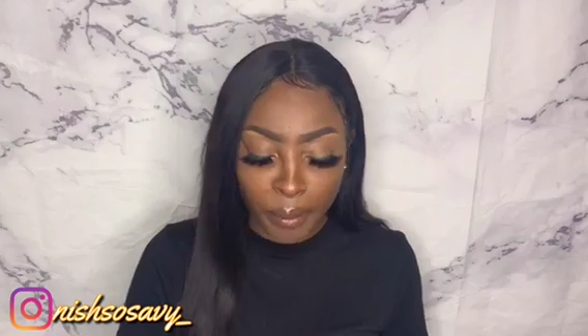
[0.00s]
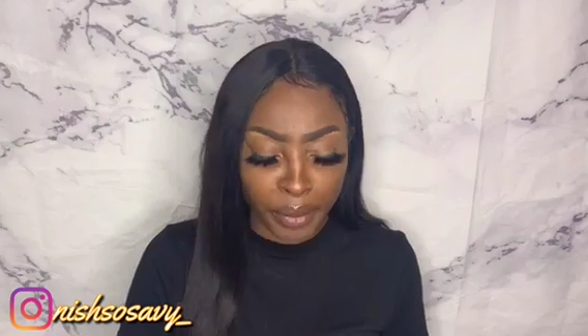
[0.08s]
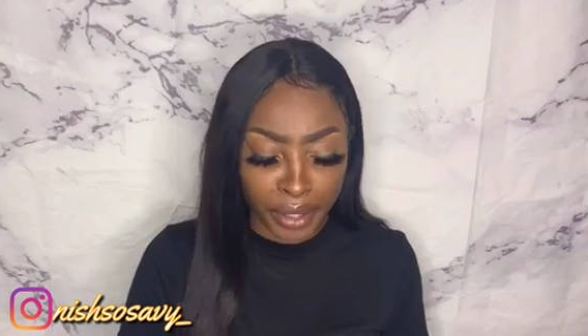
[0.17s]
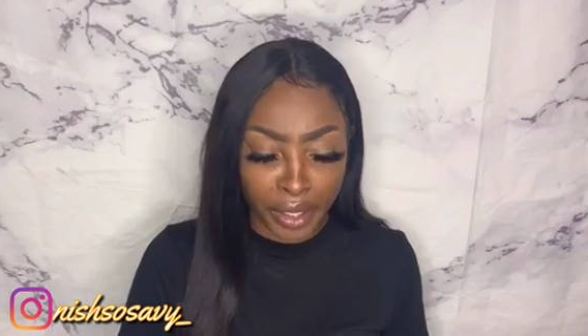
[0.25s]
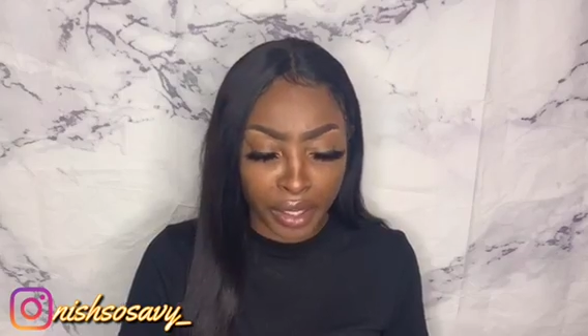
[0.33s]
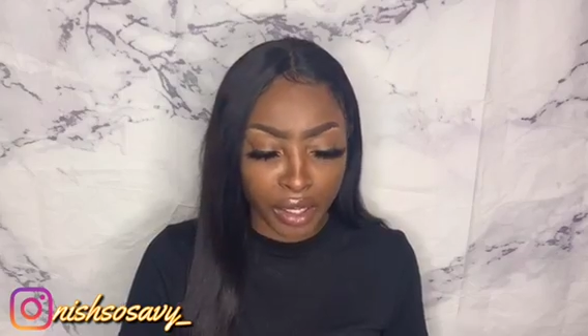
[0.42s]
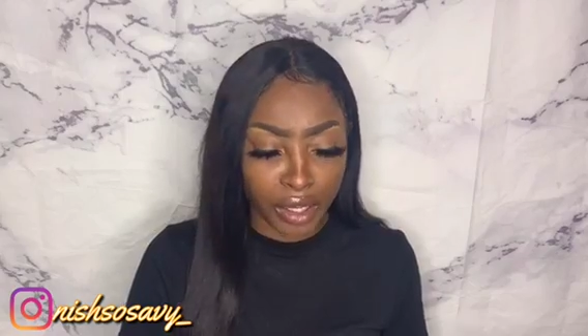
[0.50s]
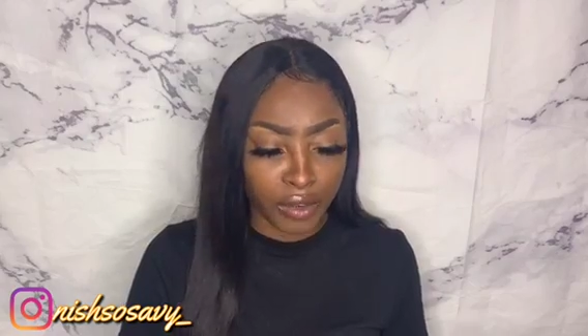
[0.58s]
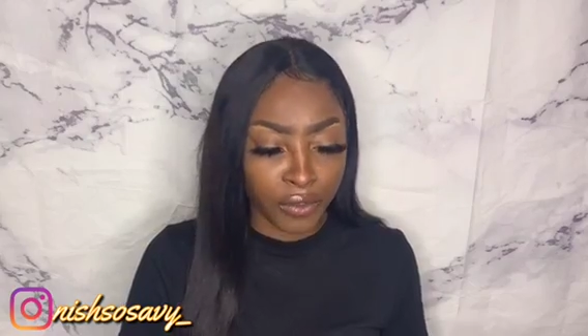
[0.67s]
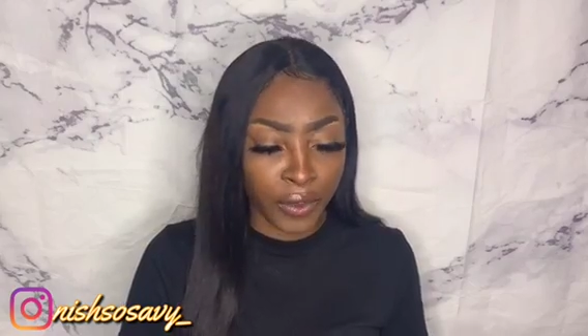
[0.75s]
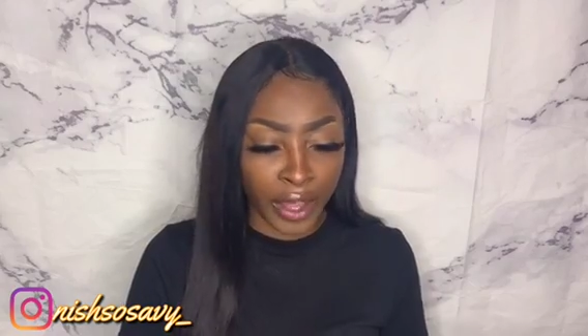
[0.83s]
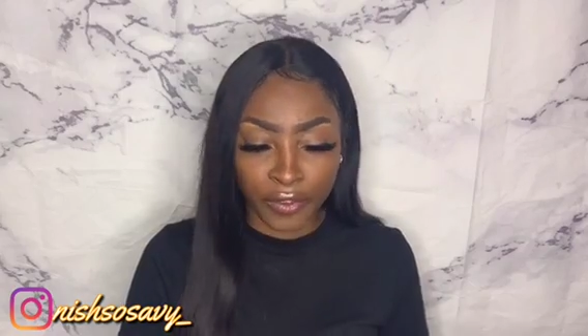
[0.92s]
but
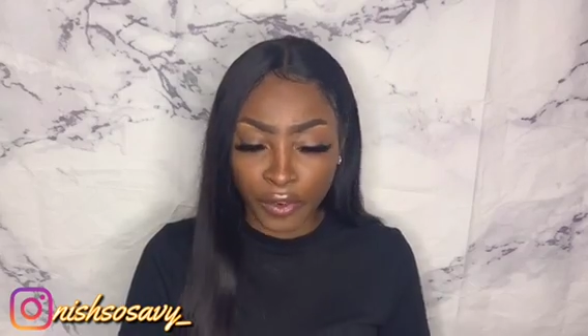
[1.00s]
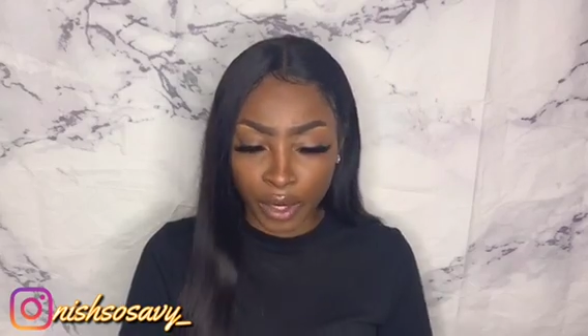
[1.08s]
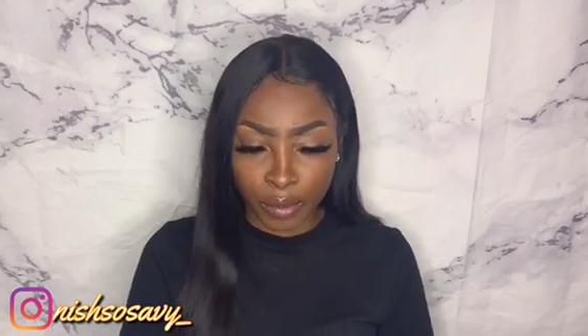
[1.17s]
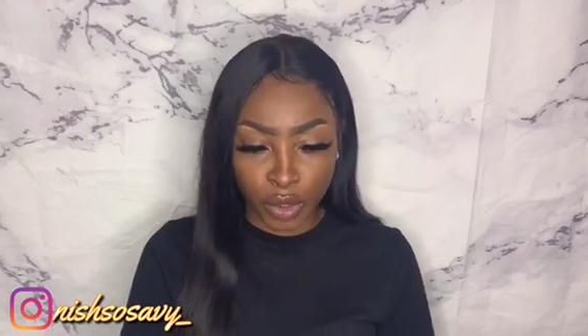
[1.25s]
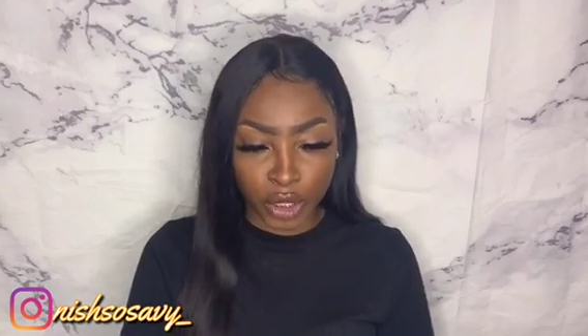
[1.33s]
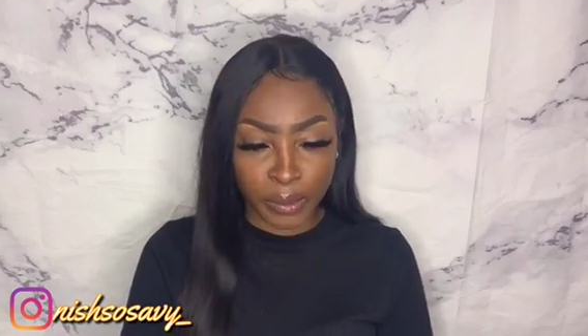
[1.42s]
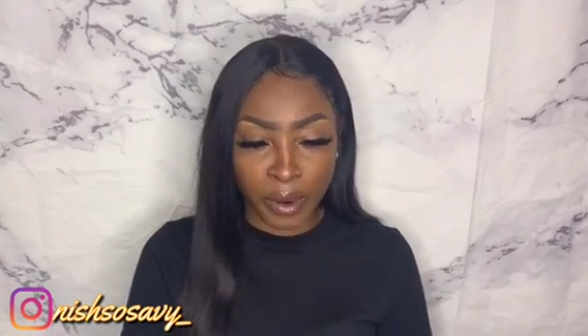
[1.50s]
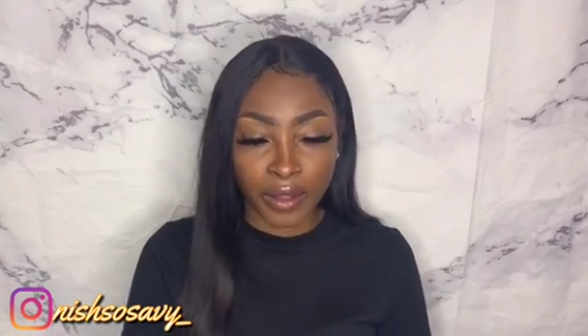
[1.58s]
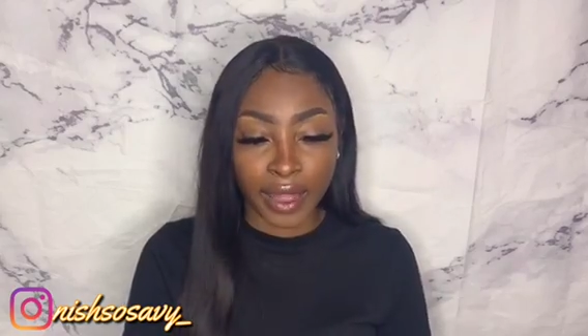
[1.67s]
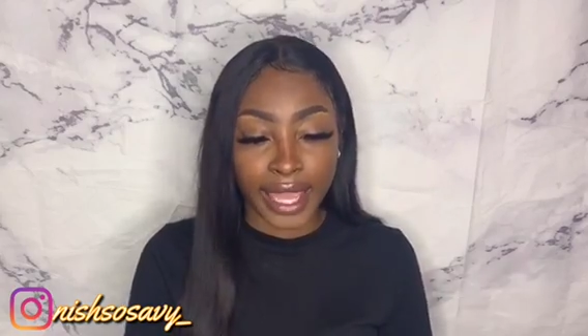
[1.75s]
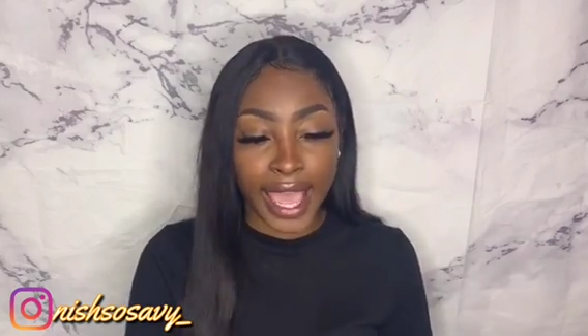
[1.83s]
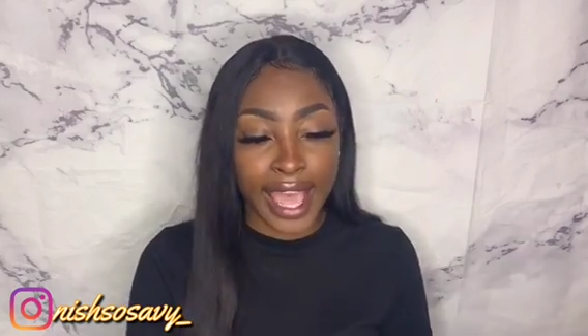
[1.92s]
like for the most
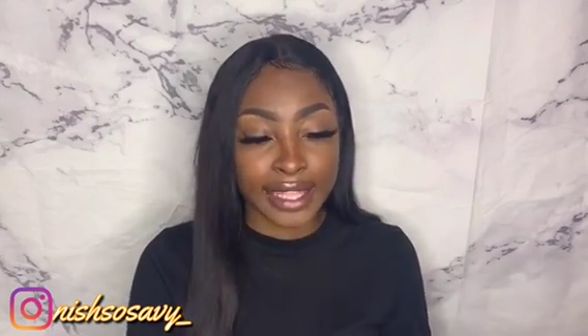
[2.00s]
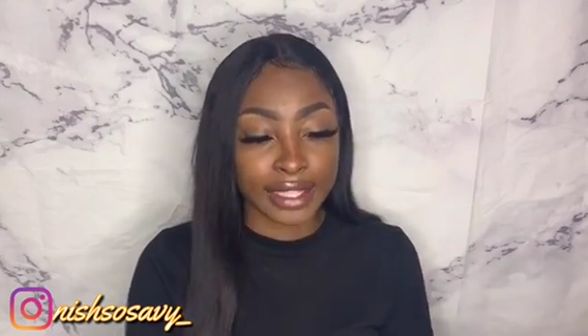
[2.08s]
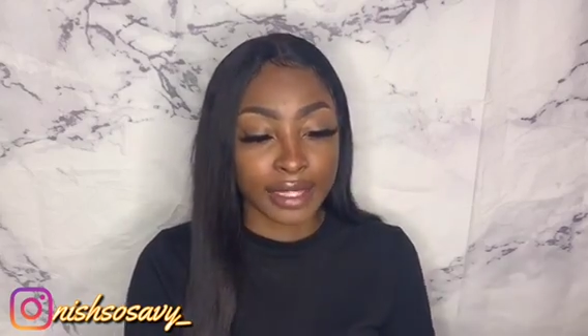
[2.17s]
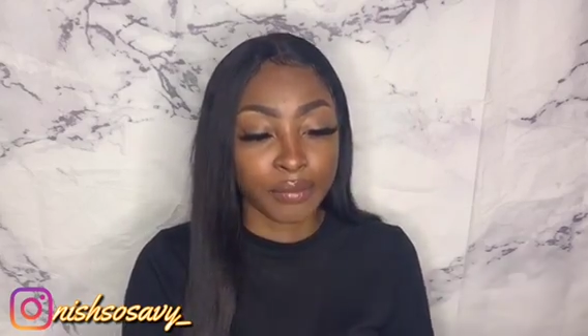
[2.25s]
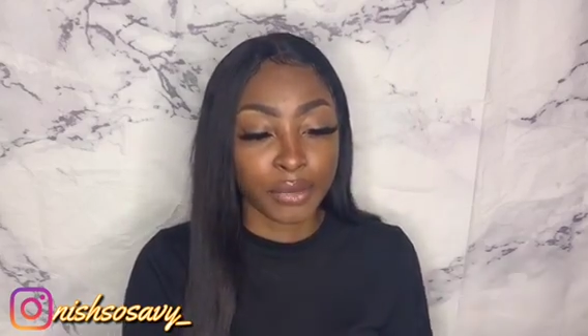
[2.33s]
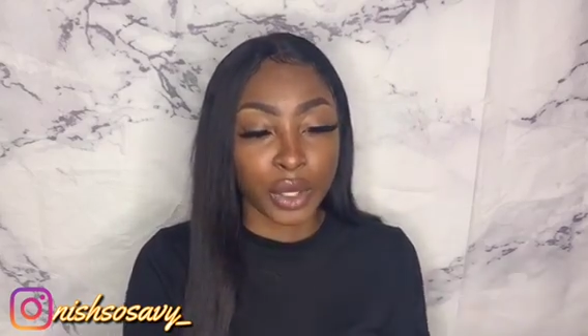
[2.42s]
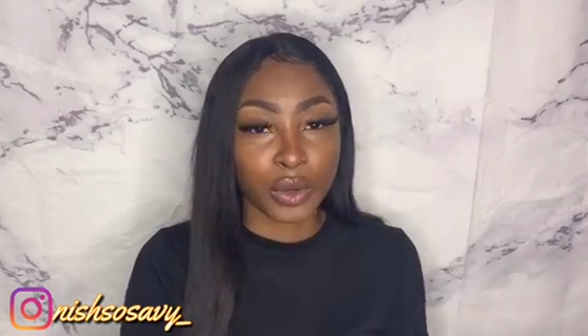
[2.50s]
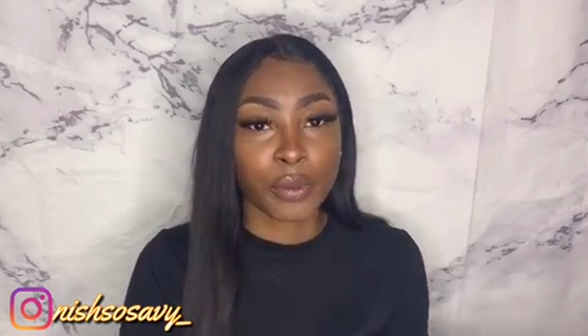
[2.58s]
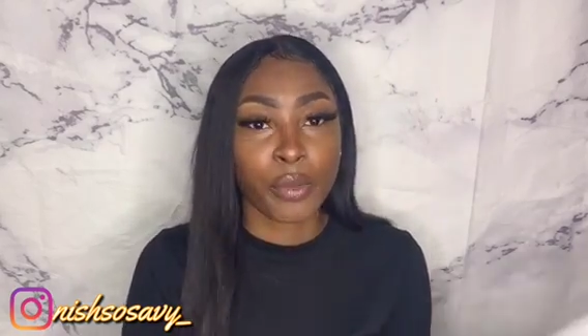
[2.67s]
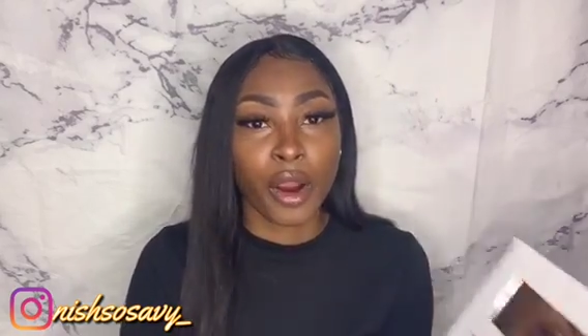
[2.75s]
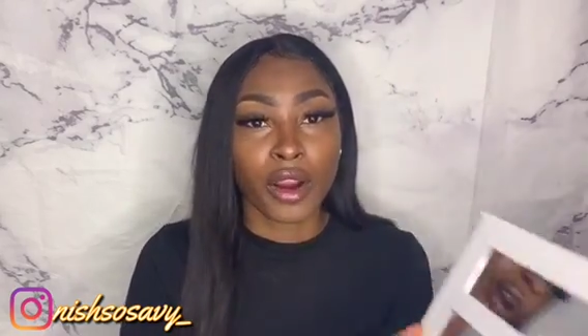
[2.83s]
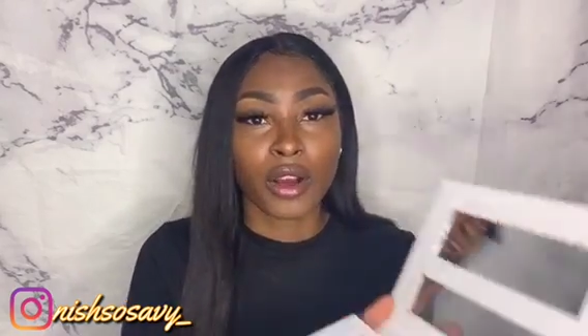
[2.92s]
part, like it has the
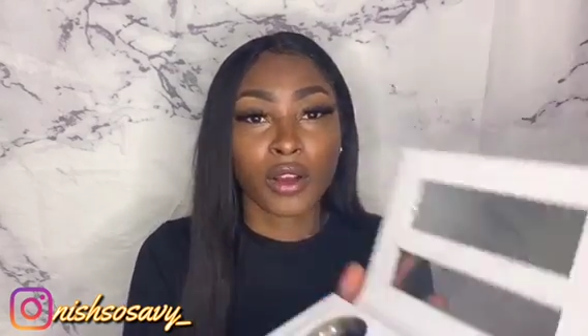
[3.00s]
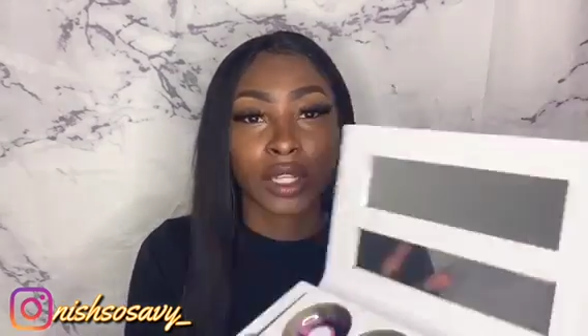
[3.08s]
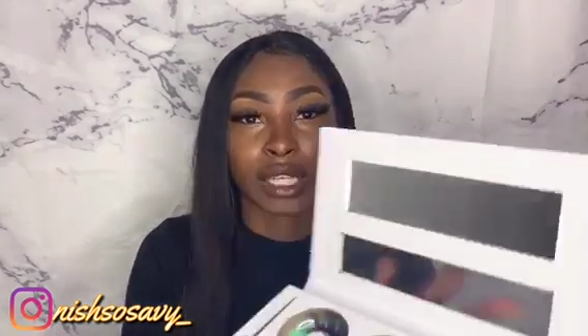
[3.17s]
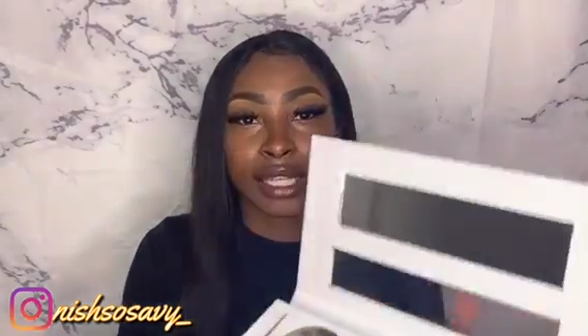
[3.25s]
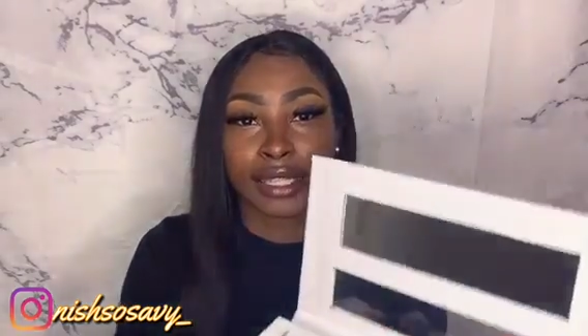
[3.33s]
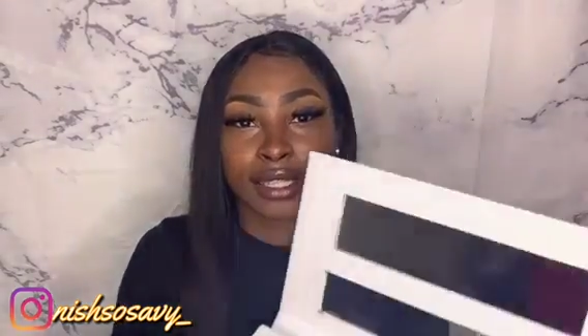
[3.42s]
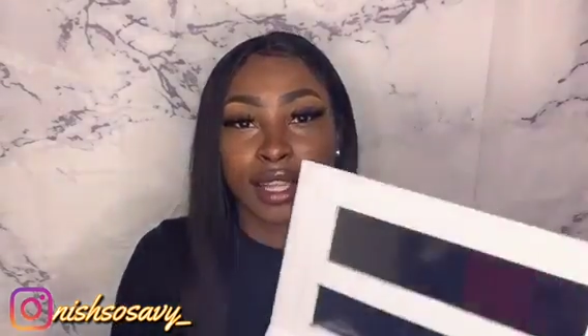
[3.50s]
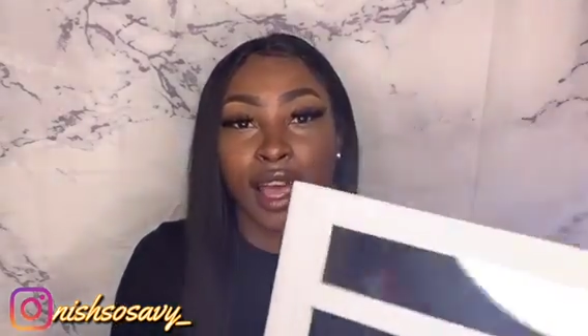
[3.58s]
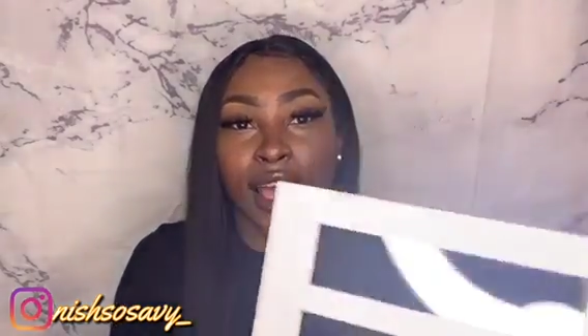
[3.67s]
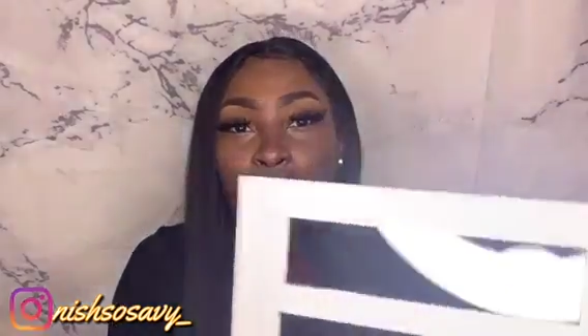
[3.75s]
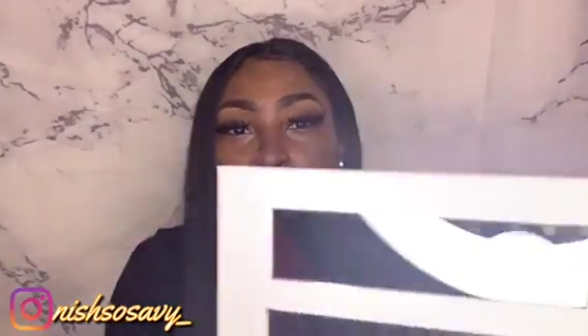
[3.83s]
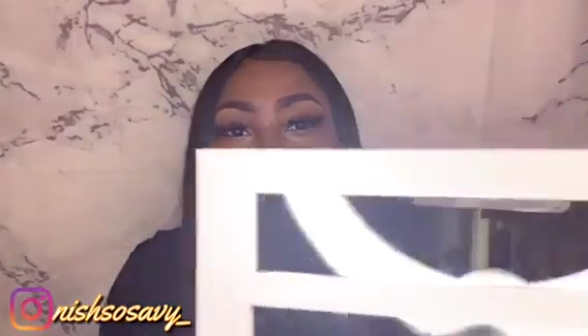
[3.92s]
mirror part on the inside